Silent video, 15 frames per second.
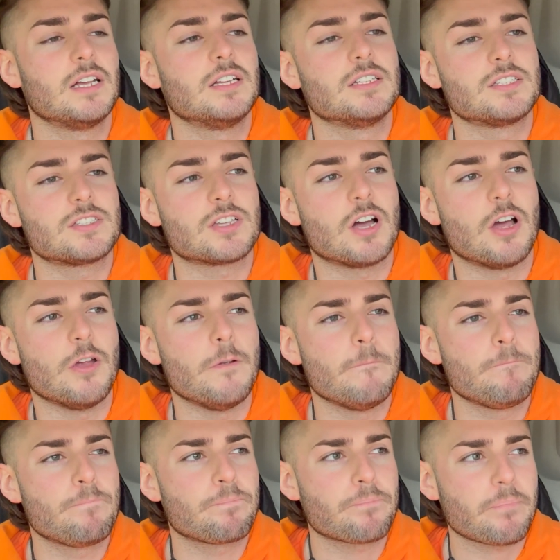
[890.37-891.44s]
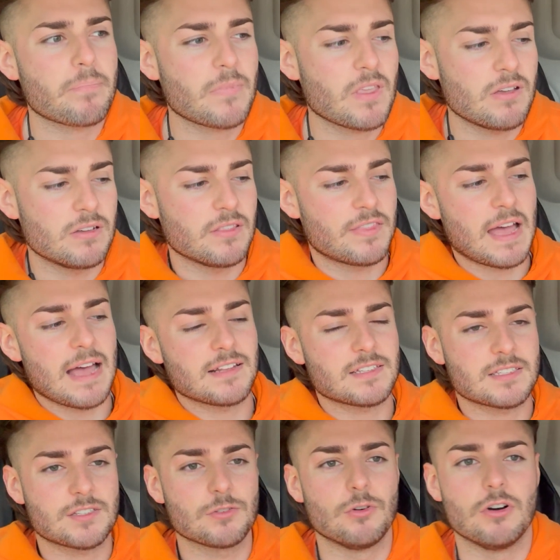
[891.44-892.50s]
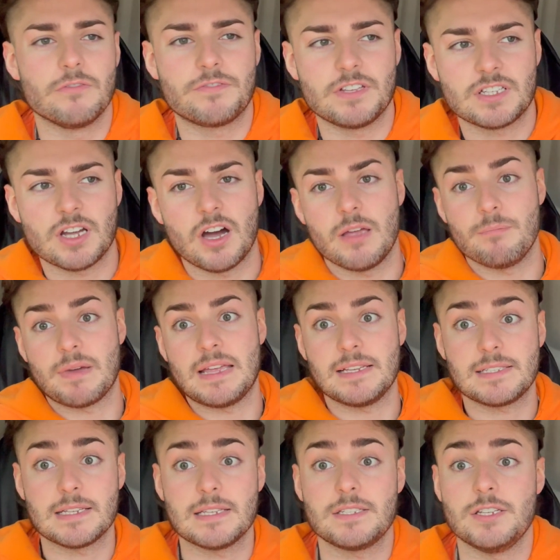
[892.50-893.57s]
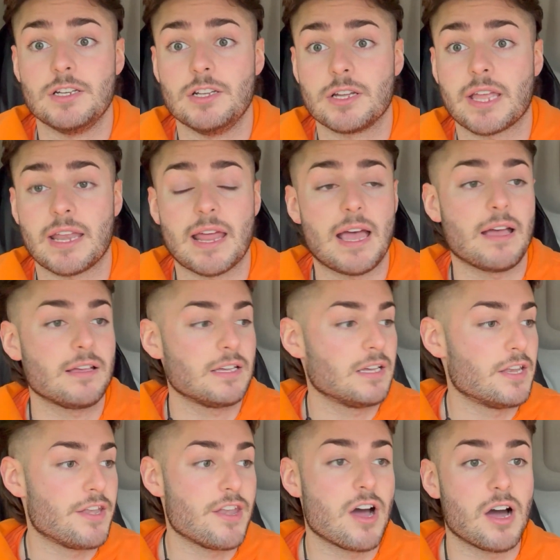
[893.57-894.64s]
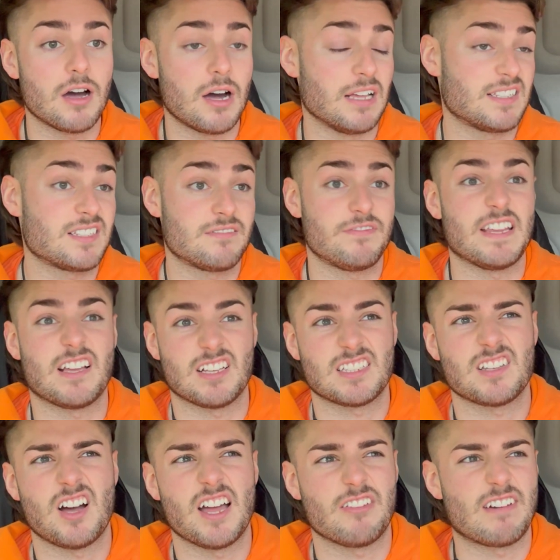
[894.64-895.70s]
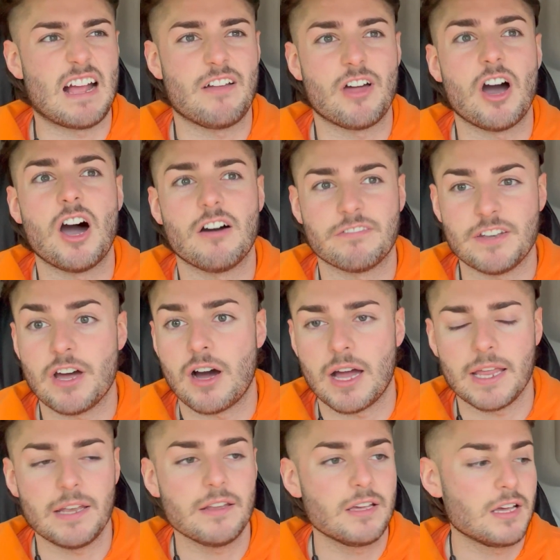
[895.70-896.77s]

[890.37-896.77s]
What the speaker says: So that's sort of the time basis you're looking at. No, I think I started around half nine,